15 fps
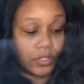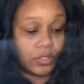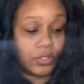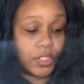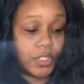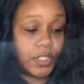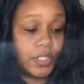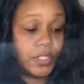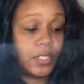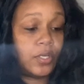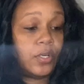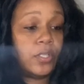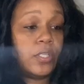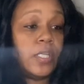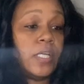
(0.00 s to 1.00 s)
So she sent
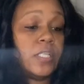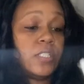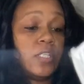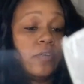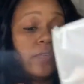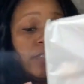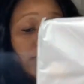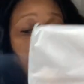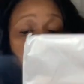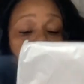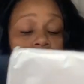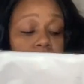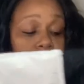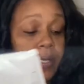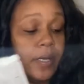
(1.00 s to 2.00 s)
all of that stuff. And then
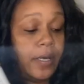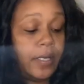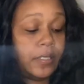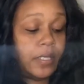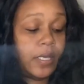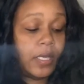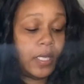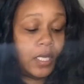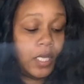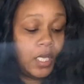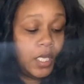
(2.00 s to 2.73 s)
right behind that,